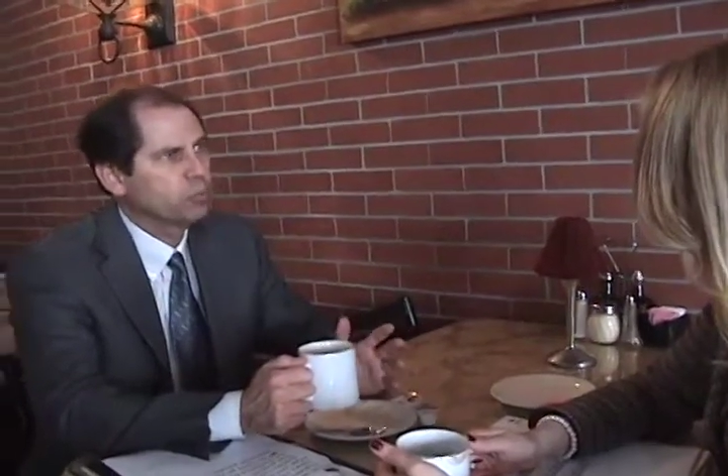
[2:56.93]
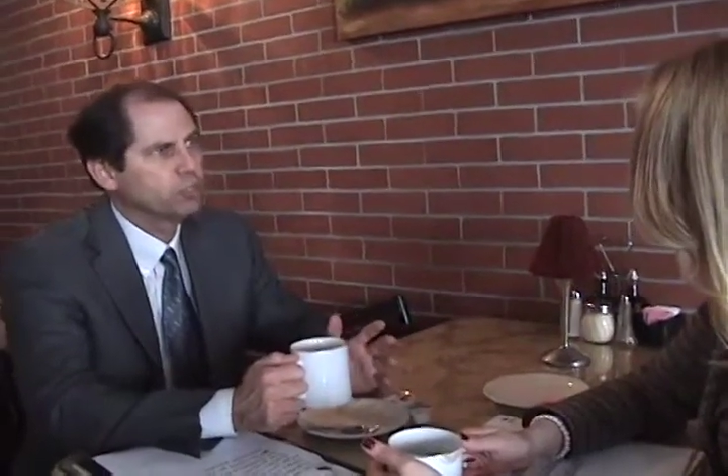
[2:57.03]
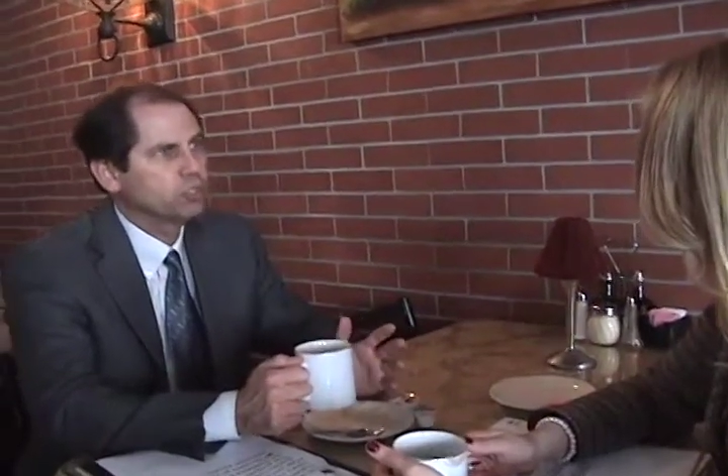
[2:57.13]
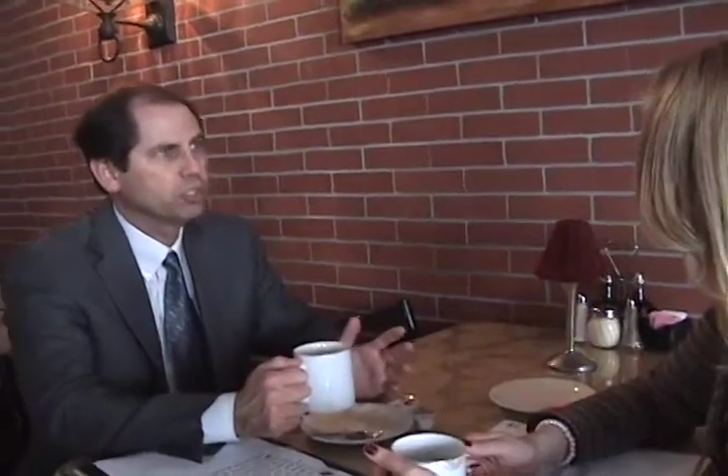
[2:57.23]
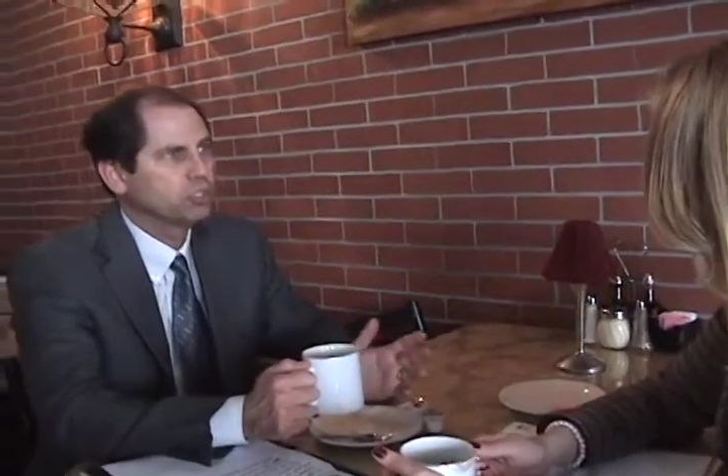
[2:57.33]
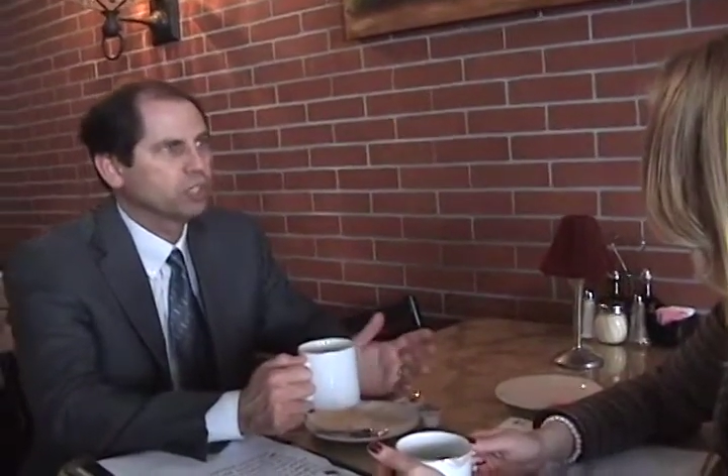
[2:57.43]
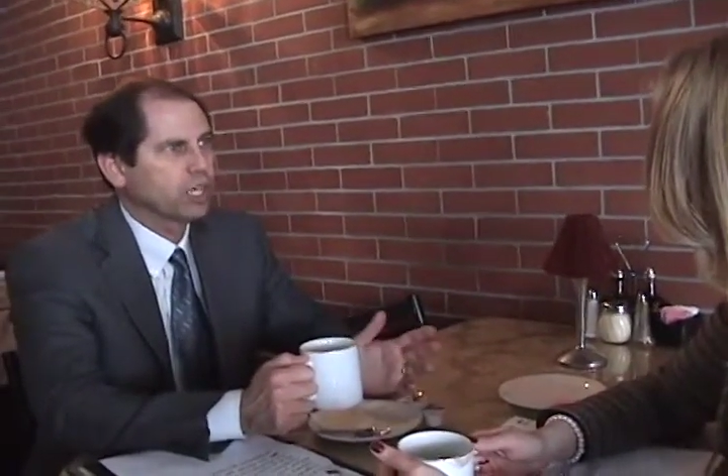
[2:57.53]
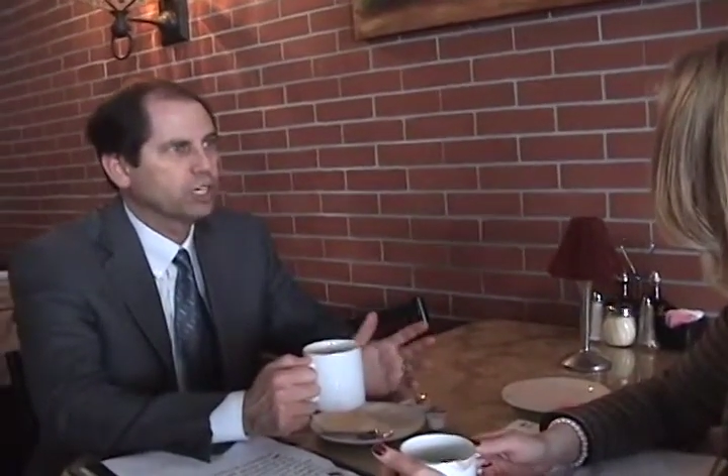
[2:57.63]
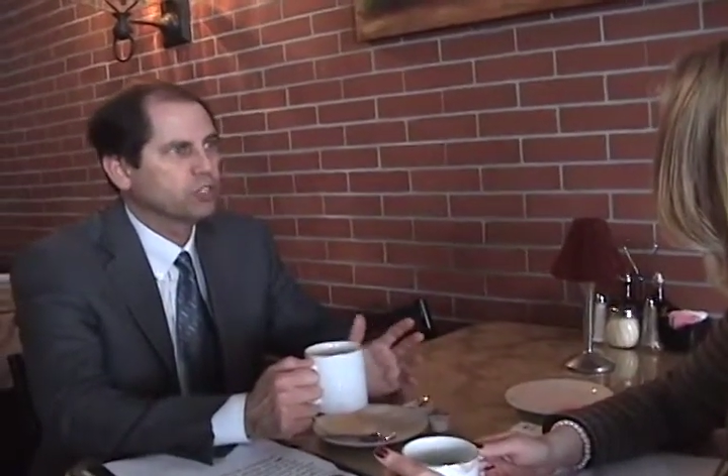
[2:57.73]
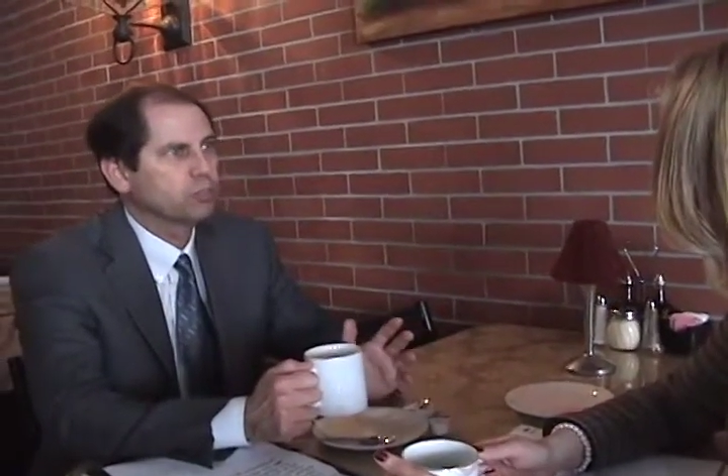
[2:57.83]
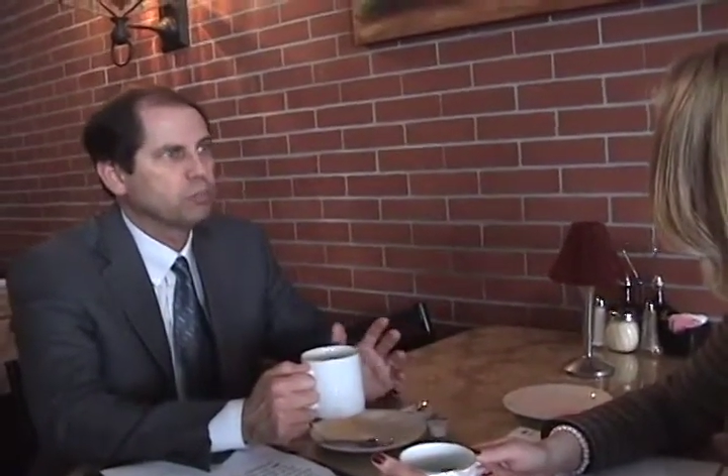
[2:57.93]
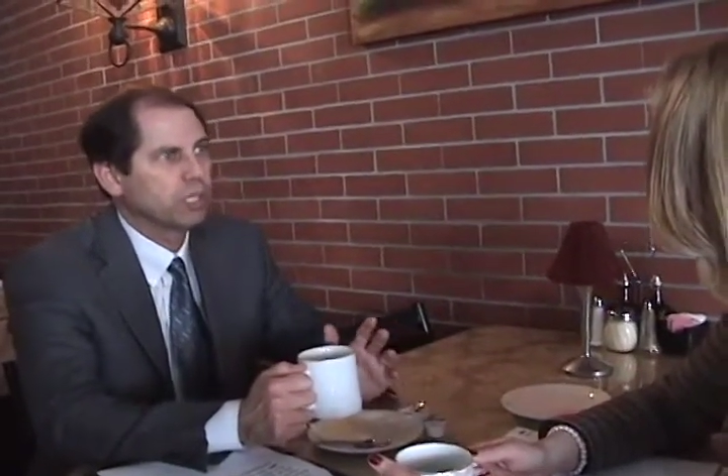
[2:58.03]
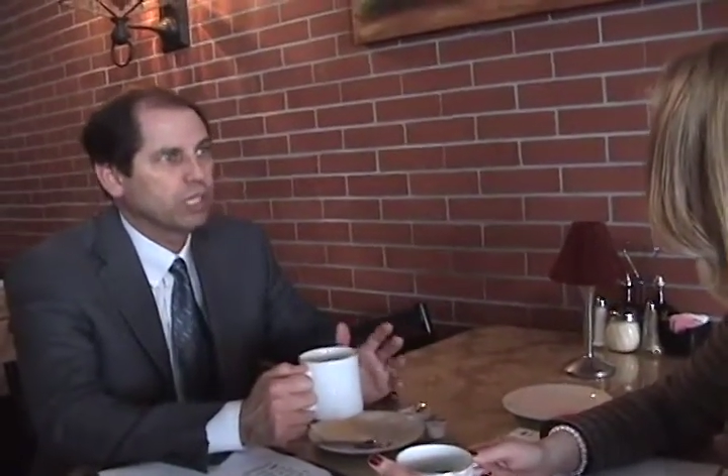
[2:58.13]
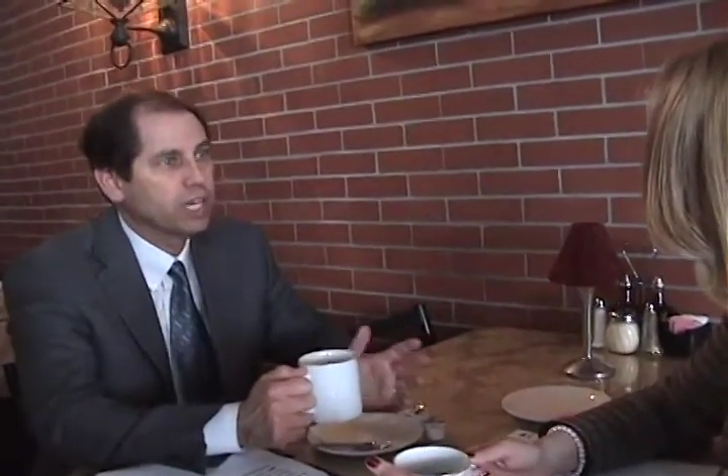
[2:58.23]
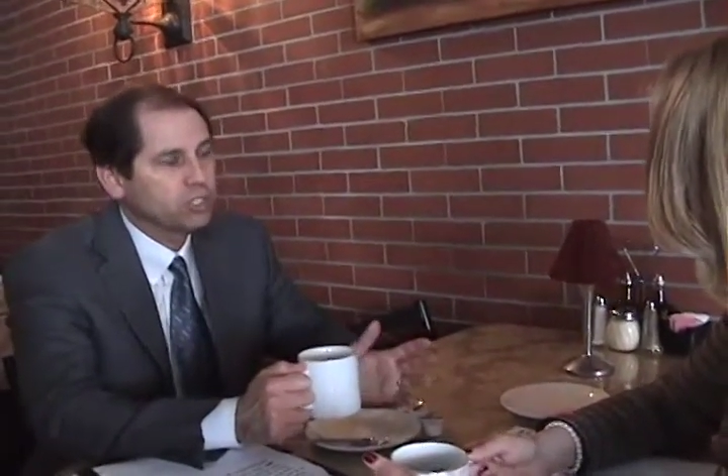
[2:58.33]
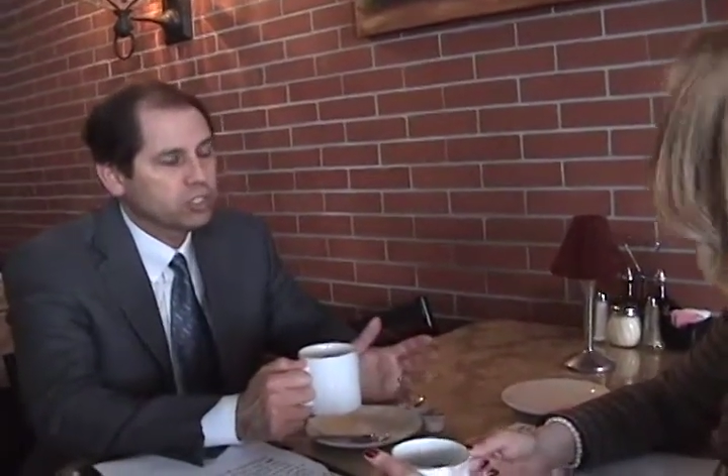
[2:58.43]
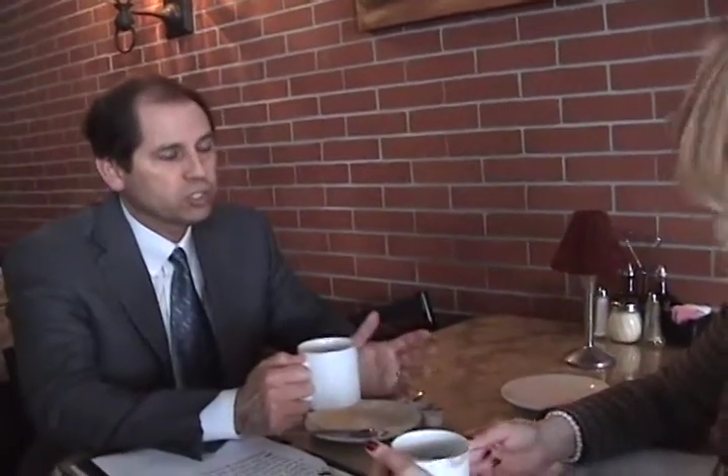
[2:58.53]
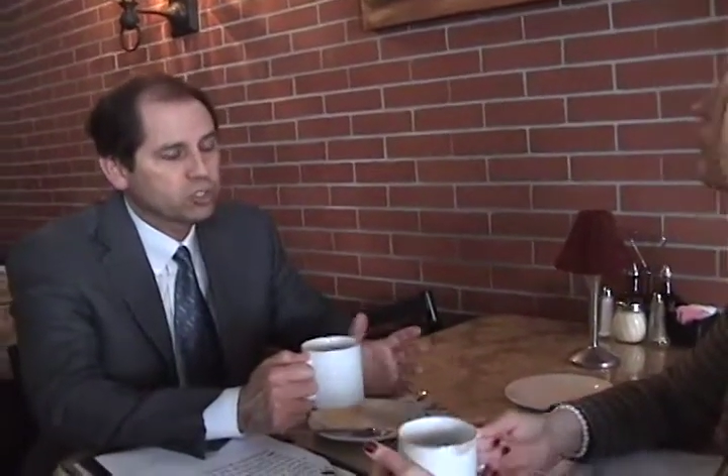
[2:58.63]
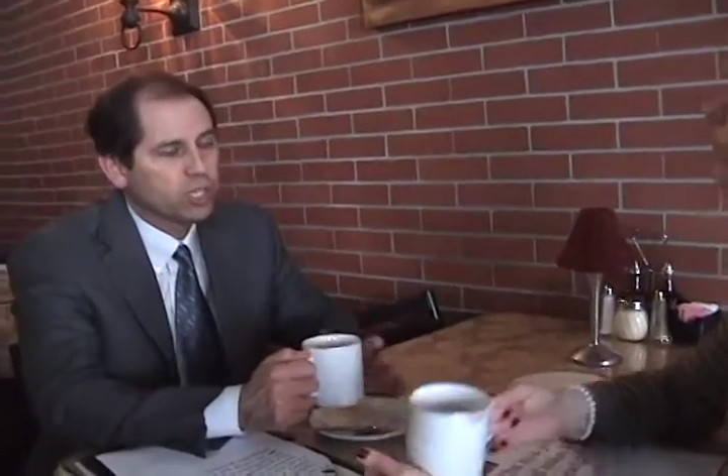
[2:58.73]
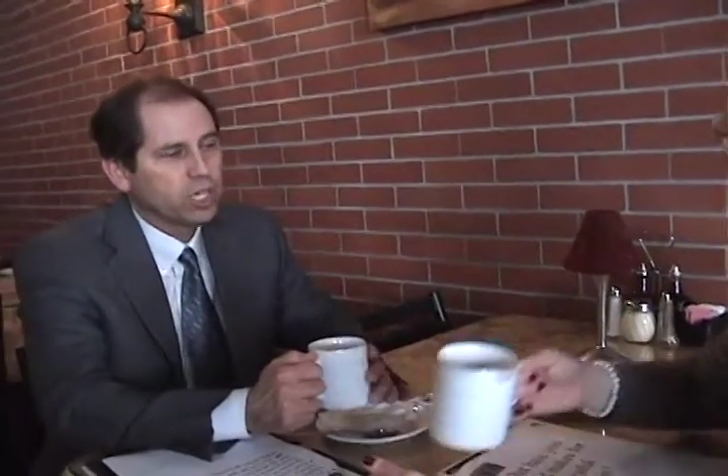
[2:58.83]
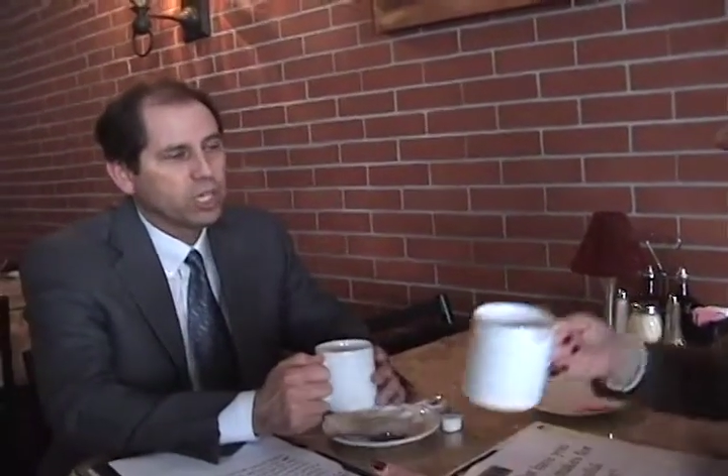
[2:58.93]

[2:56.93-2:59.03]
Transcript: personal injury case mediations.